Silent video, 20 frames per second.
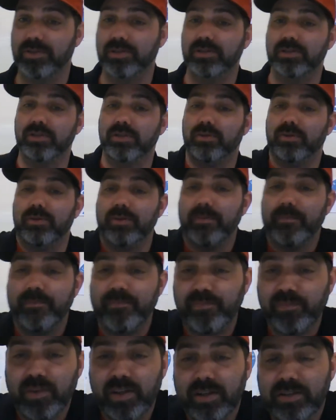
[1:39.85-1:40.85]
So
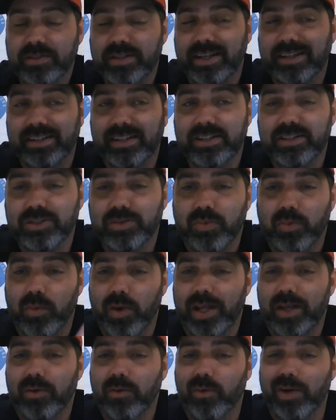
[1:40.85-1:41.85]
it's like they just
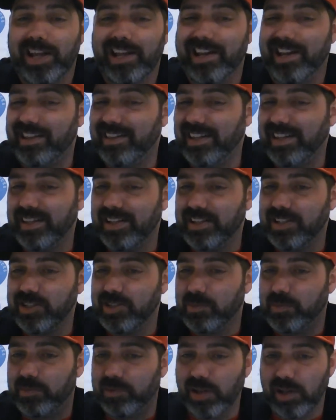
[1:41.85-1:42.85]
wait, and then they
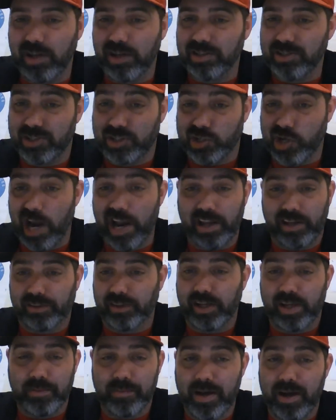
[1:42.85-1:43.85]
just strike.
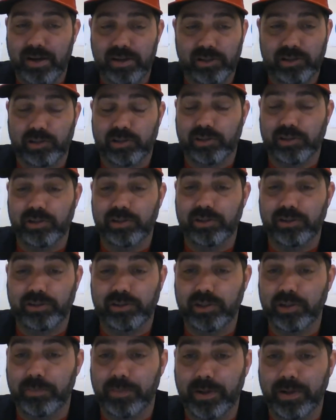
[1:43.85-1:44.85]
They come out of in the
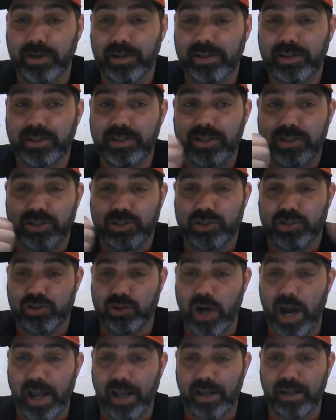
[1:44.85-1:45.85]
third period and just
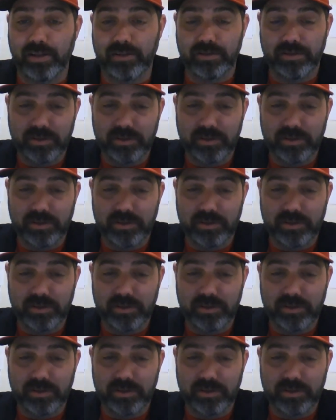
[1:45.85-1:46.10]
strike.